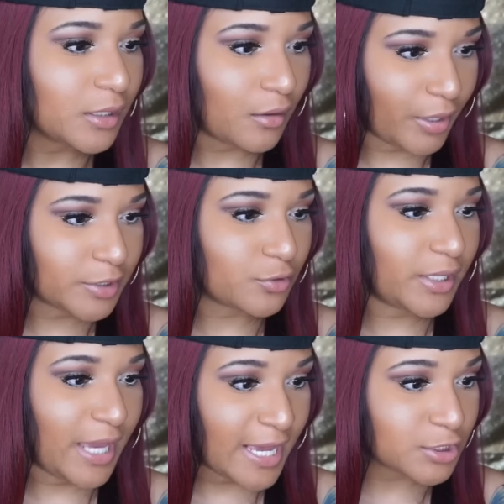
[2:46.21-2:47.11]
All right, so
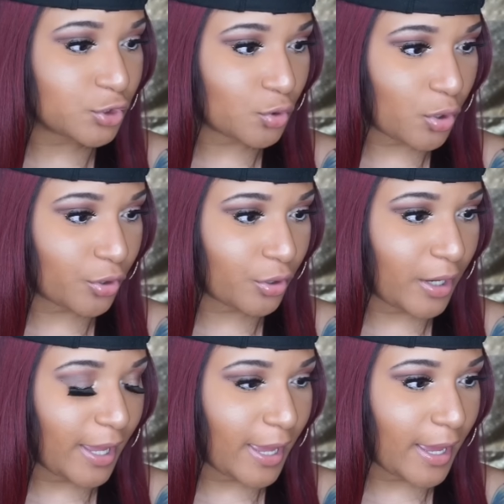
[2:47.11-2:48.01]
he has a
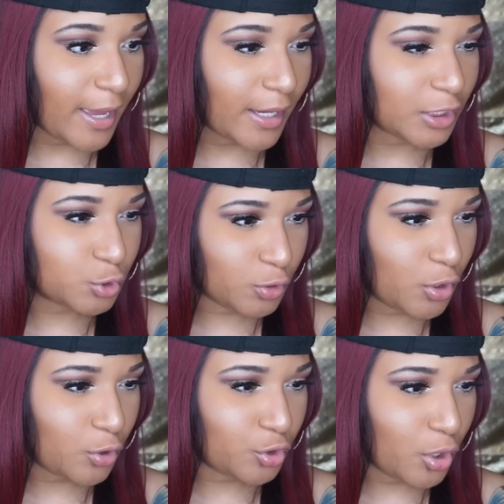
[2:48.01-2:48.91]
daughter, a
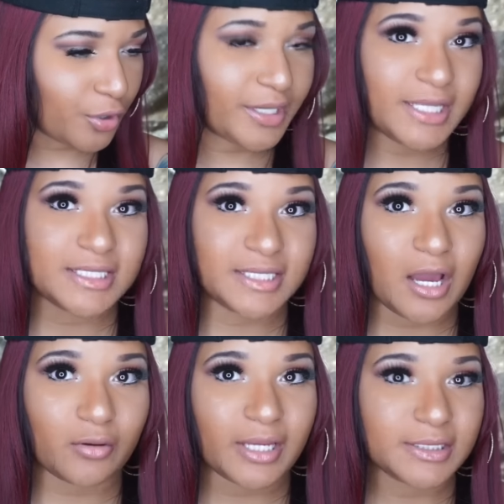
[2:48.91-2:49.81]
two-year-old daughter, and he is
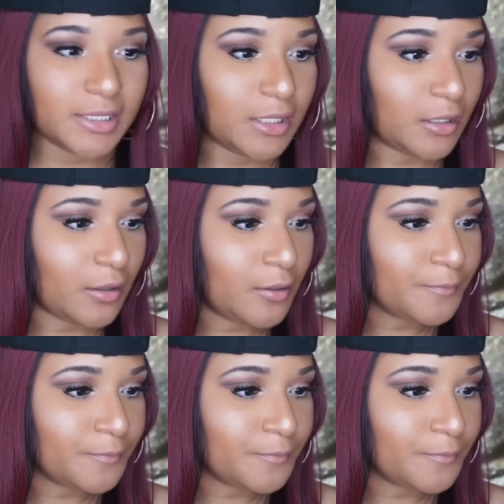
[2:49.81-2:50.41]
now 19.